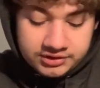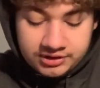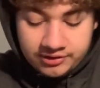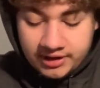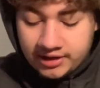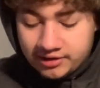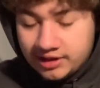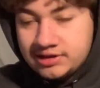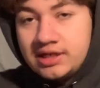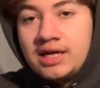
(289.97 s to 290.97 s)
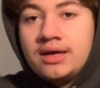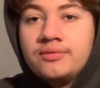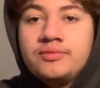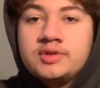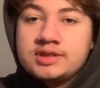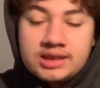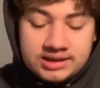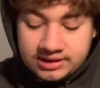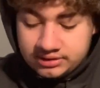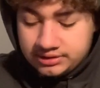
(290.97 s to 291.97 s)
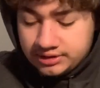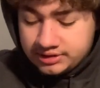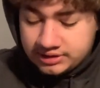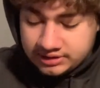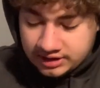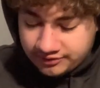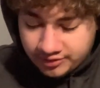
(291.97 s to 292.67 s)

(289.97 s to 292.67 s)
though, they are nice to have just as extra shirts and stuff.